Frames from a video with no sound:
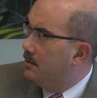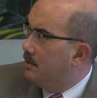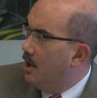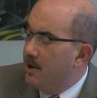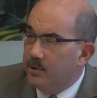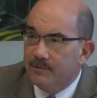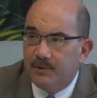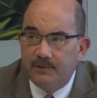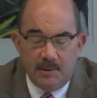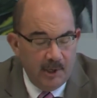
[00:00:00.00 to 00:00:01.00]

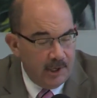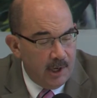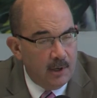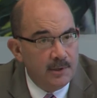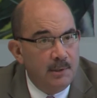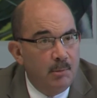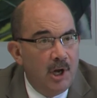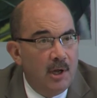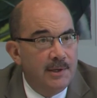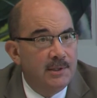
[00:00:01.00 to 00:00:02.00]
$150 million in
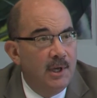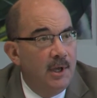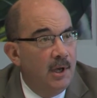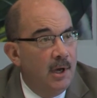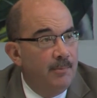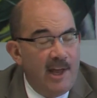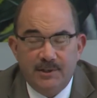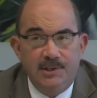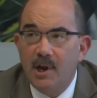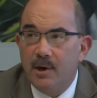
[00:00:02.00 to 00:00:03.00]
bonds. Um, that's
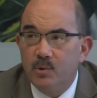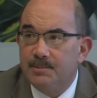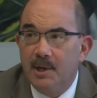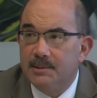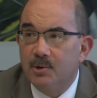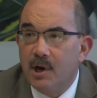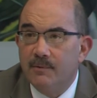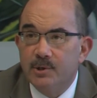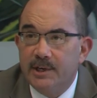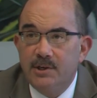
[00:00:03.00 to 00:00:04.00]
just not a responsible
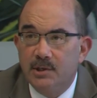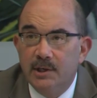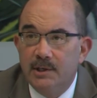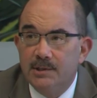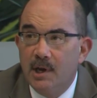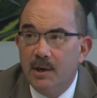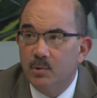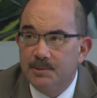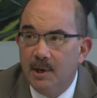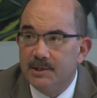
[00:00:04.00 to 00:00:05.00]
conversation, and it's not
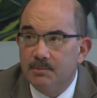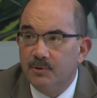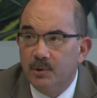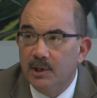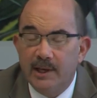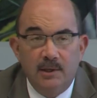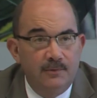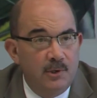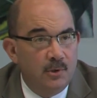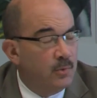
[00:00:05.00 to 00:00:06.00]
responsible for elected
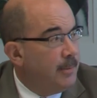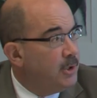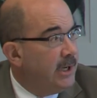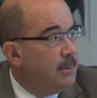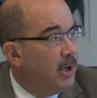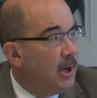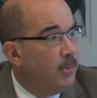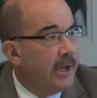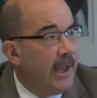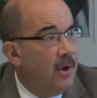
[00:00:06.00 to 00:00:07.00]
officials representing
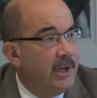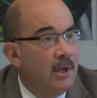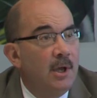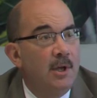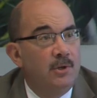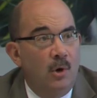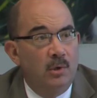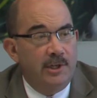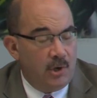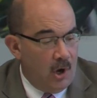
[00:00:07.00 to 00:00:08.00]
Montgomery County to
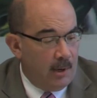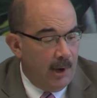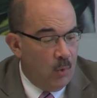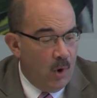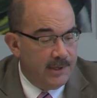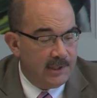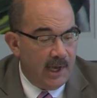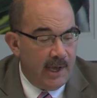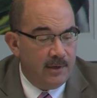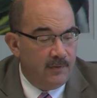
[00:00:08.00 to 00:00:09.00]
only talk about one
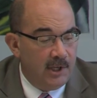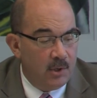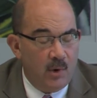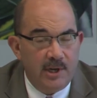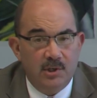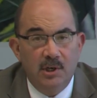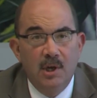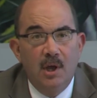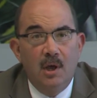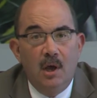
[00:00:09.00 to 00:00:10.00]
side of the equation.
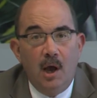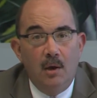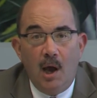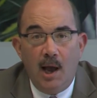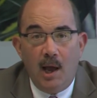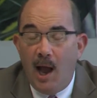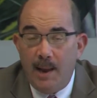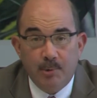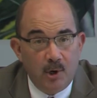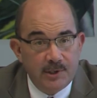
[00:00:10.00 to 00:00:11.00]

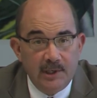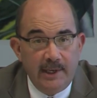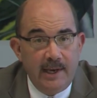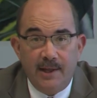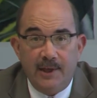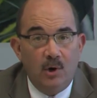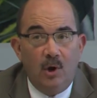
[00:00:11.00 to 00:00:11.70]
I personally, and I think